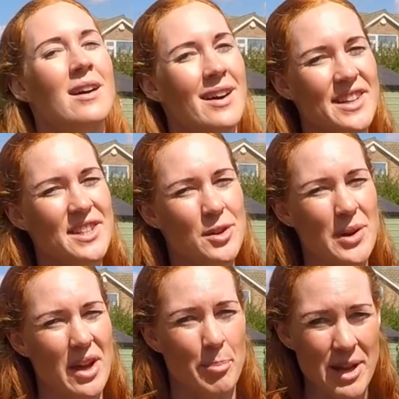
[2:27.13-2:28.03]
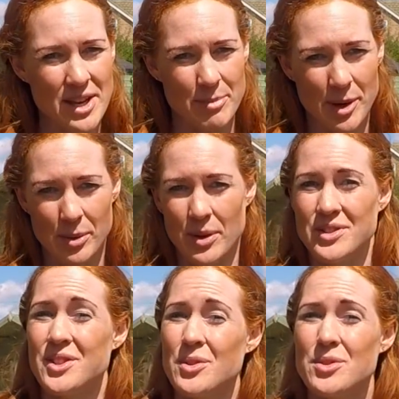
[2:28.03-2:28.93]
I did a quick opinion poll on
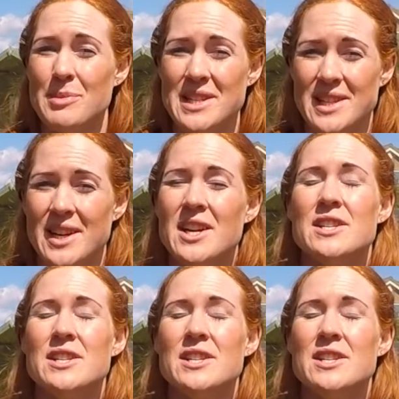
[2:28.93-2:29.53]
social media